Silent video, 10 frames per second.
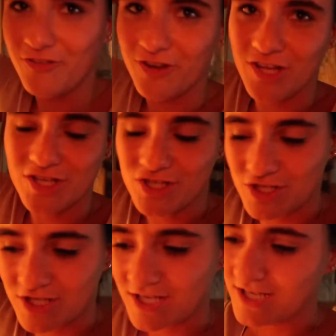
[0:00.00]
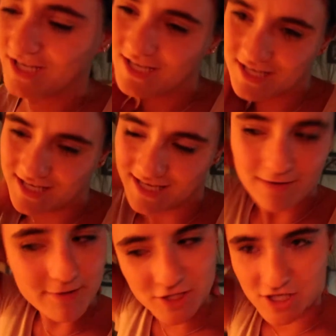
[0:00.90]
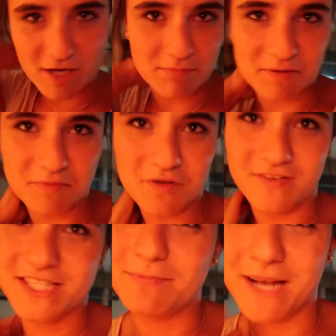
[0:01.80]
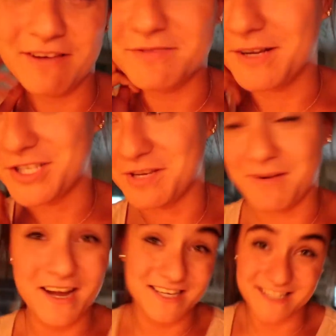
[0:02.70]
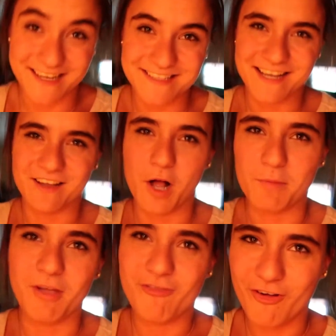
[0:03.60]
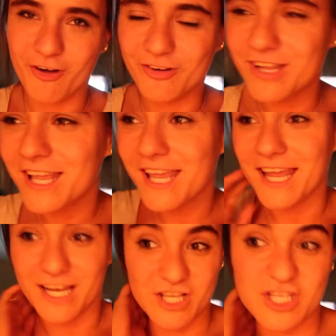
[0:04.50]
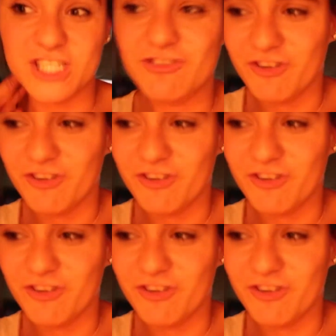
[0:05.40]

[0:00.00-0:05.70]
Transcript: finished, I watched a couple of movies, but I was watching America's Got Talent on my phone and I just